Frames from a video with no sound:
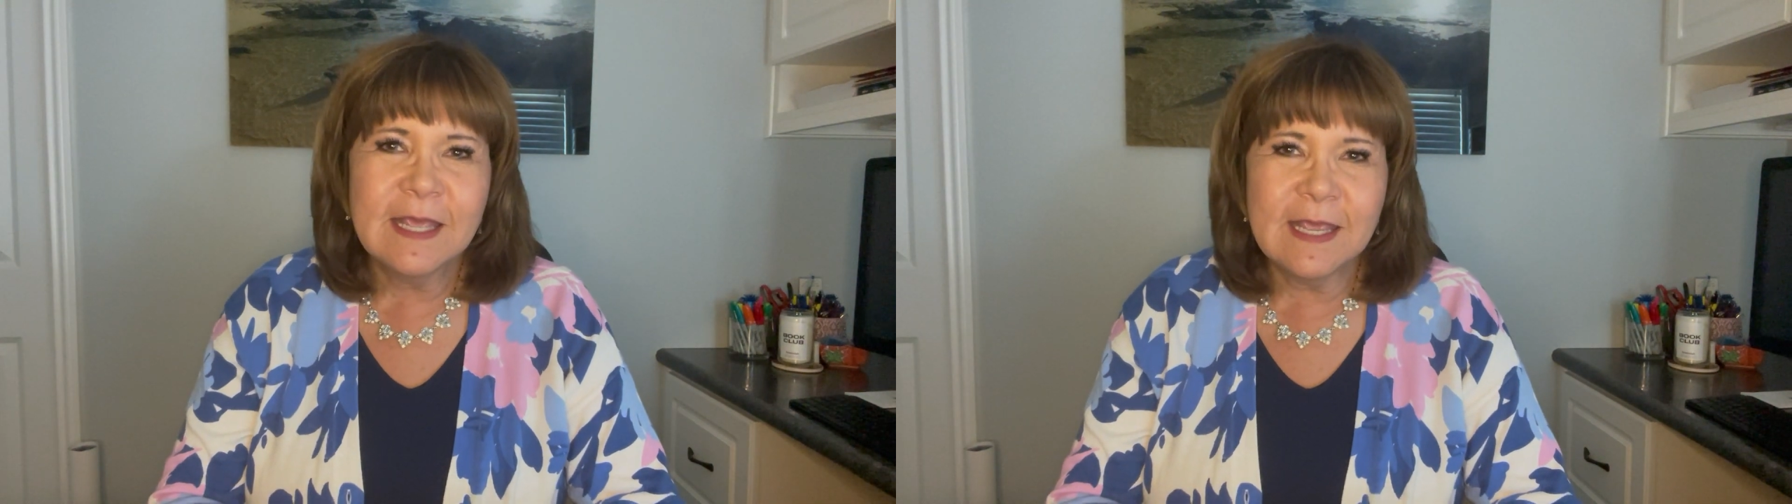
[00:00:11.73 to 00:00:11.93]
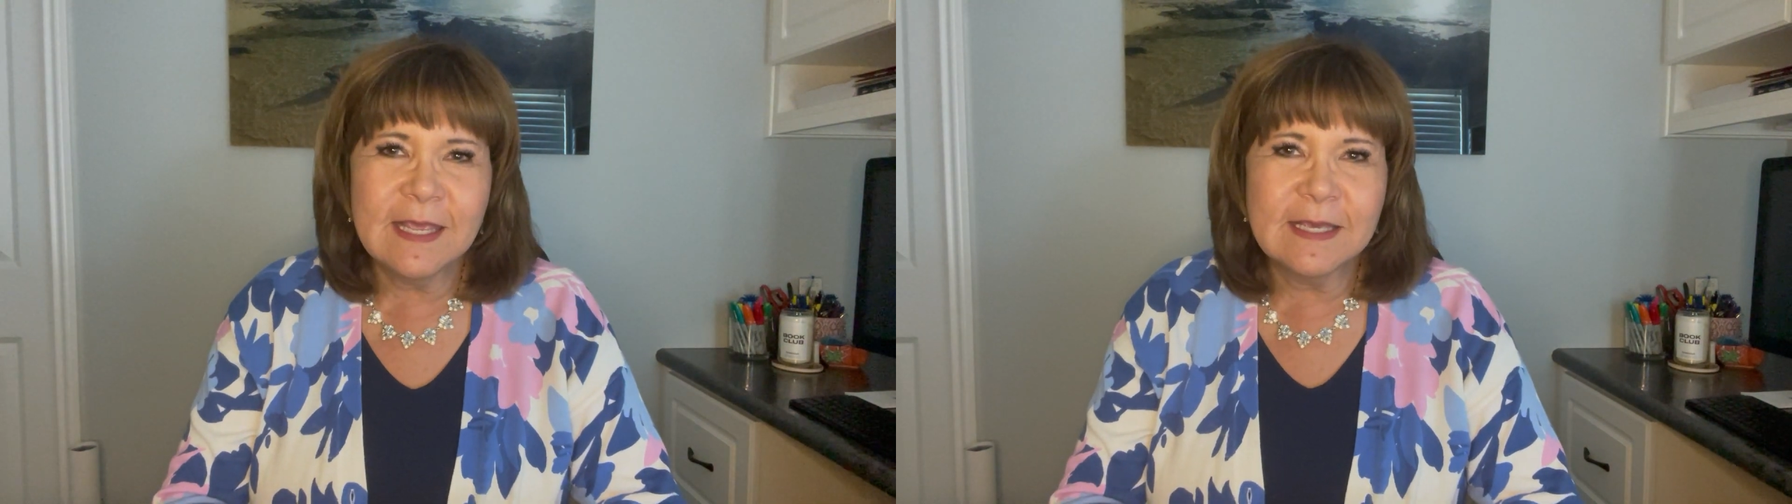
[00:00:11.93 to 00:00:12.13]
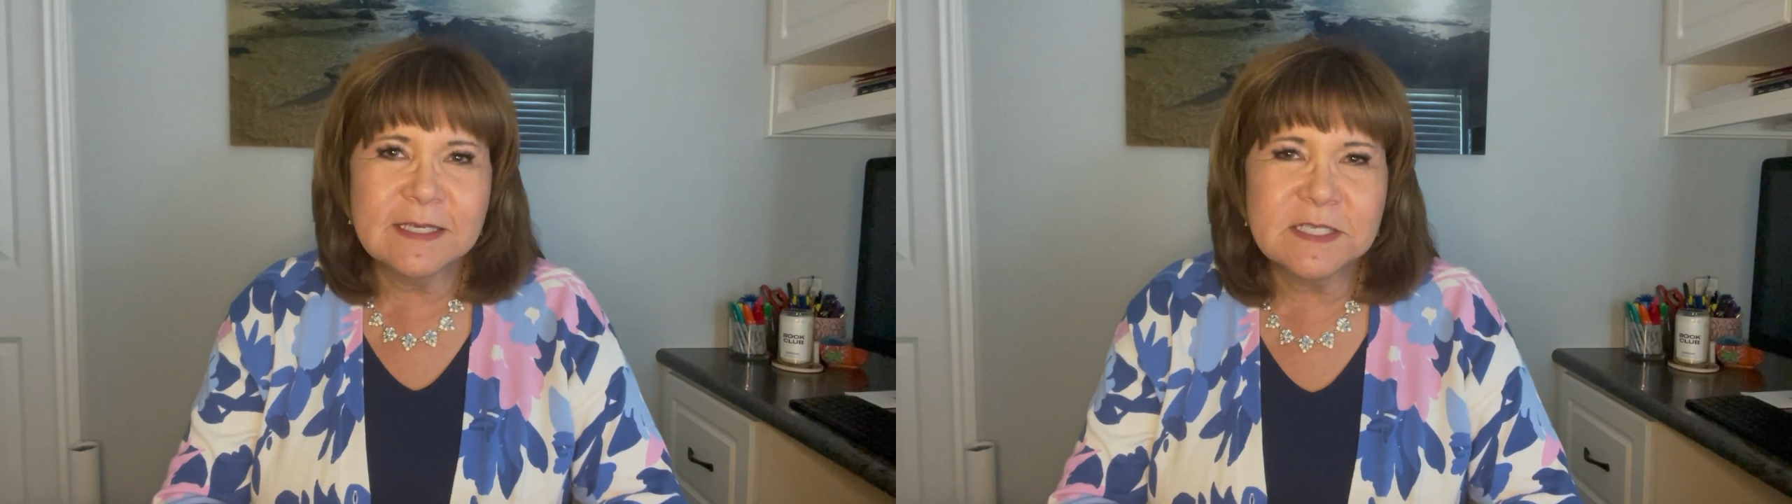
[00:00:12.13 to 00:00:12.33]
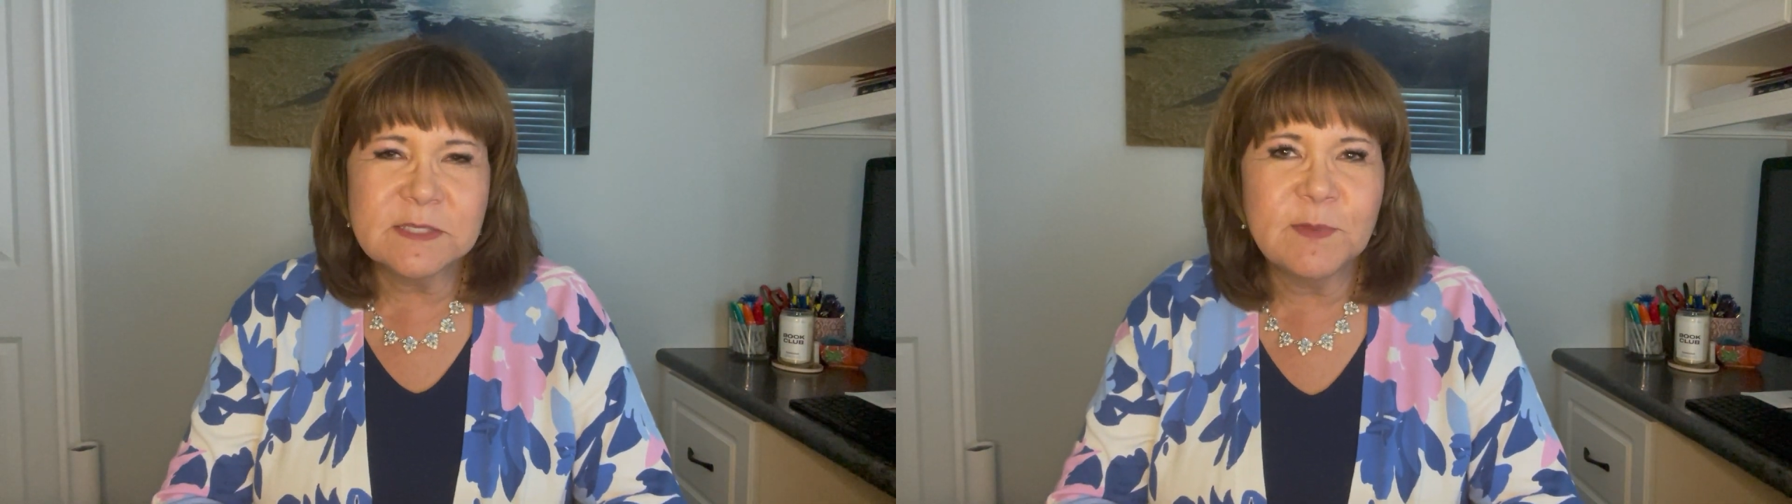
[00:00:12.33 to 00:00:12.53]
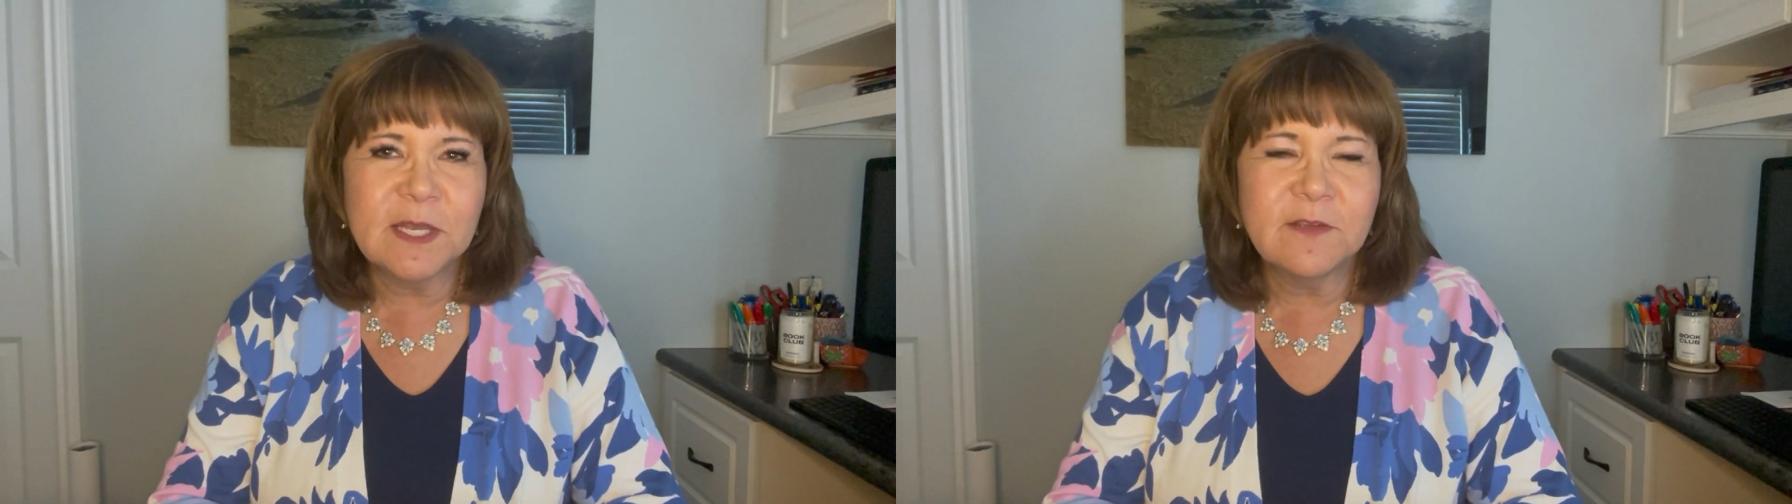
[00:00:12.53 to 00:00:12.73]
And as
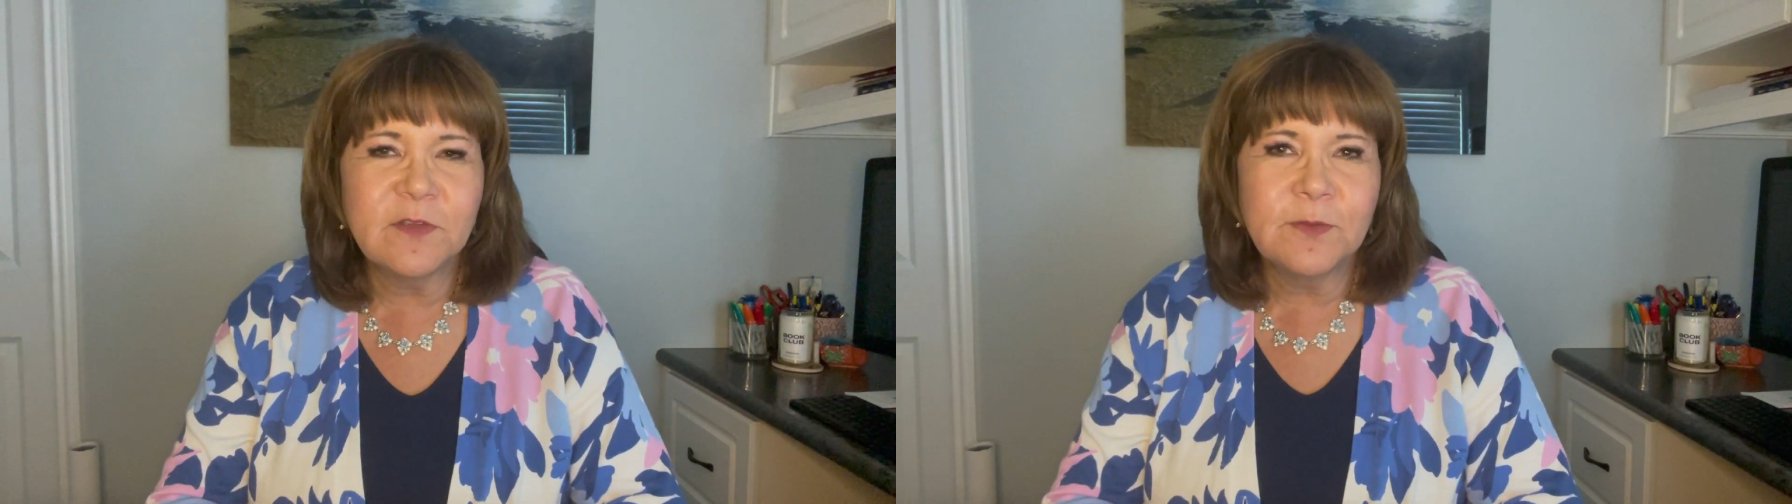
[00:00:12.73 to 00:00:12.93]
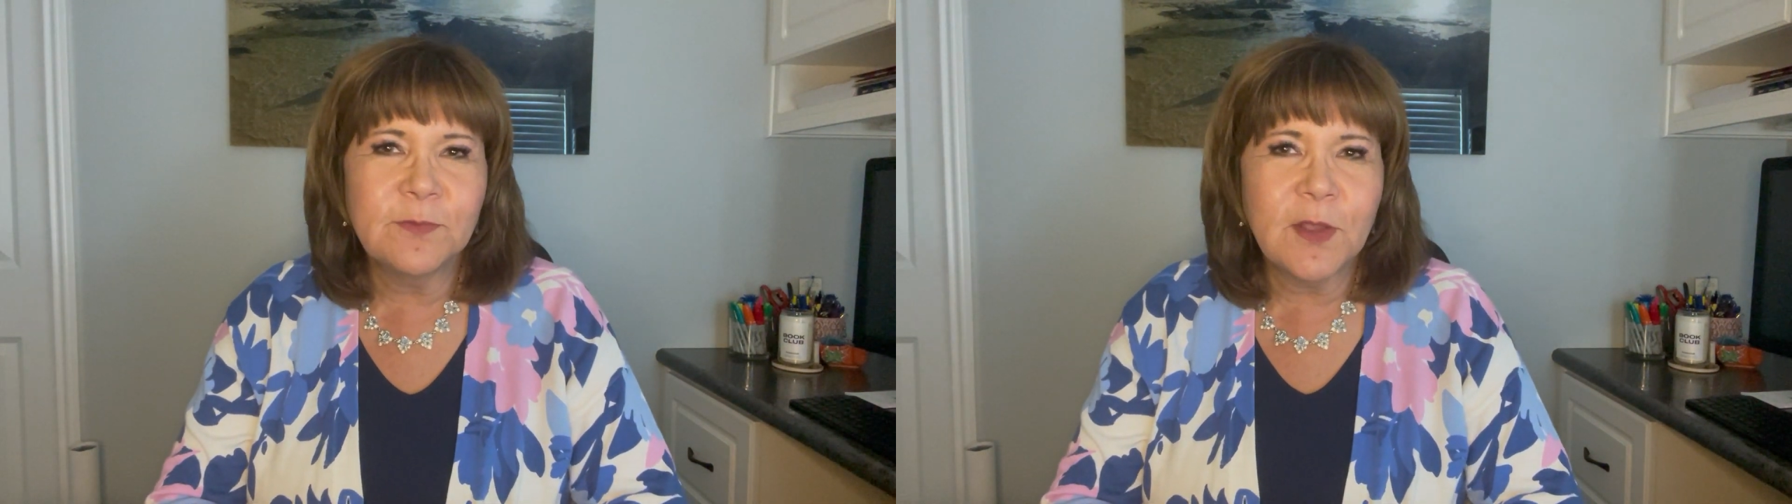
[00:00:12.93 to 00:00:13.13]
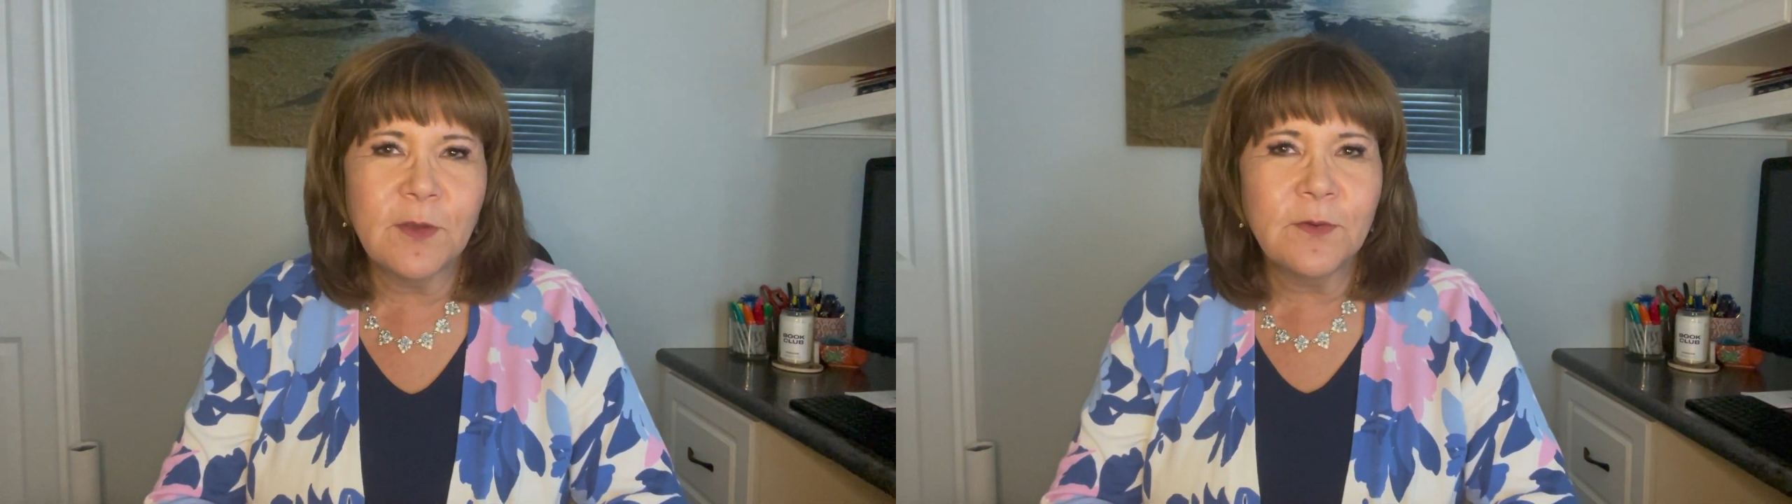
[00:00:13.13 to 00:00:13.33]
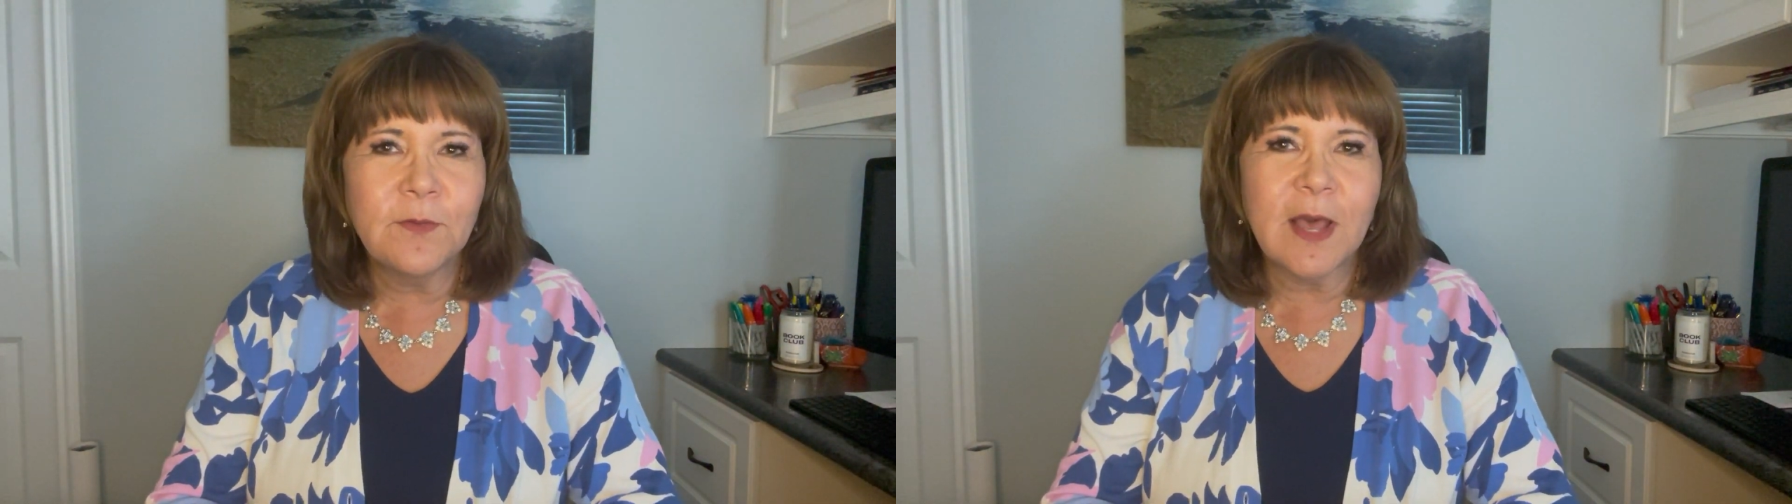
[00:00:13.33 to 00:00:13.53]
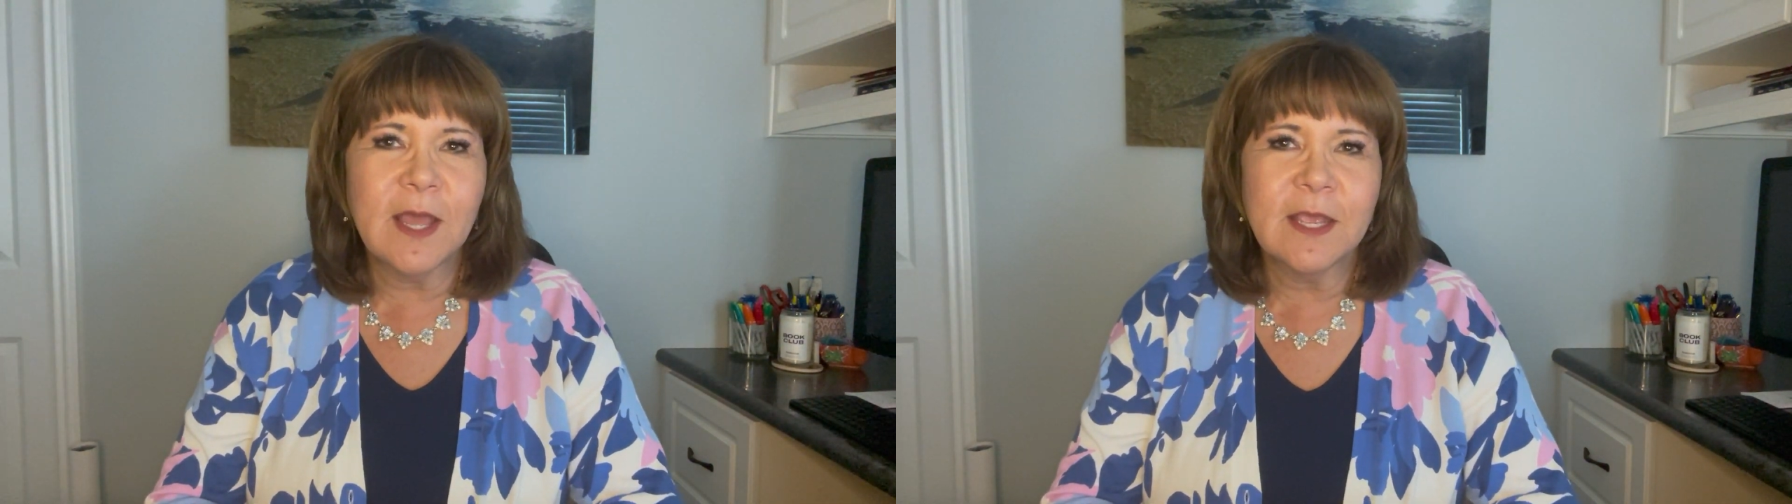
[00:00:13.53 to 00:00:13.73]
many of you
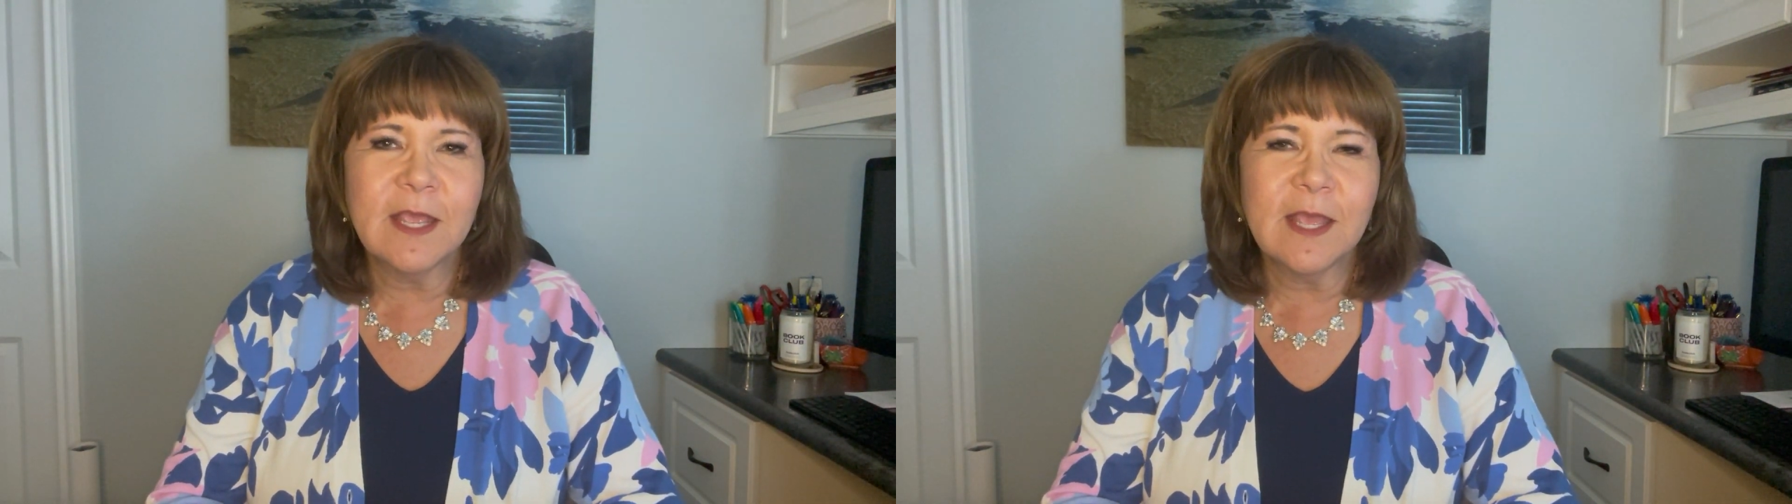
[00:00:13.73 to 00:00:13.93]
know, I